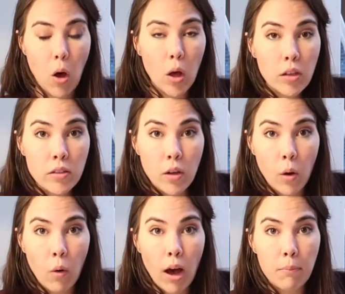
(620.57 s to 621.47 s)

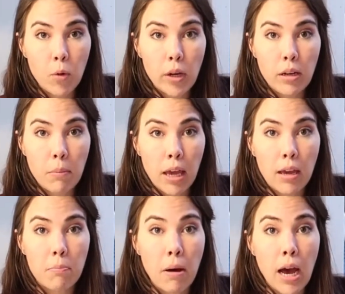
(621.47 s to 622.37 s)
Also, I'm going to
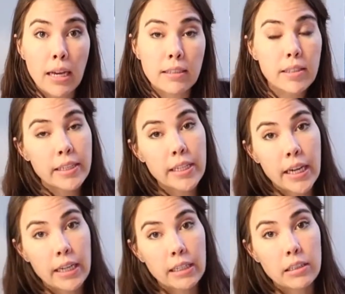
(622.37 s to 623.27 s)
make my
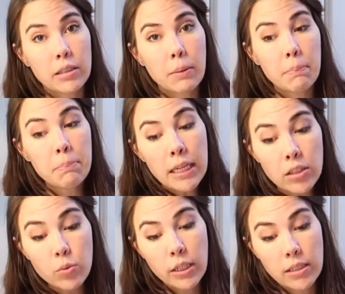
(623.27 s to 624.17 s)
seitan
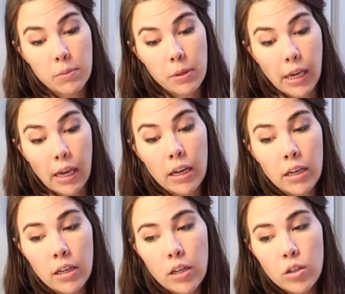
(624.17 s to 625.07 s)
meat recipe,
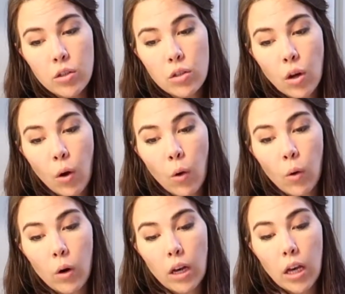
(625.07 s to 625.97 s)

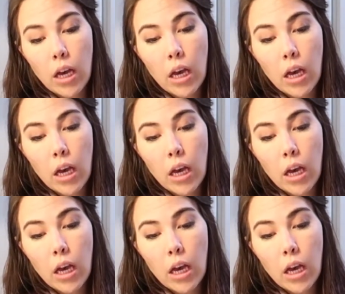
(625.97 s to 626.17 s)
so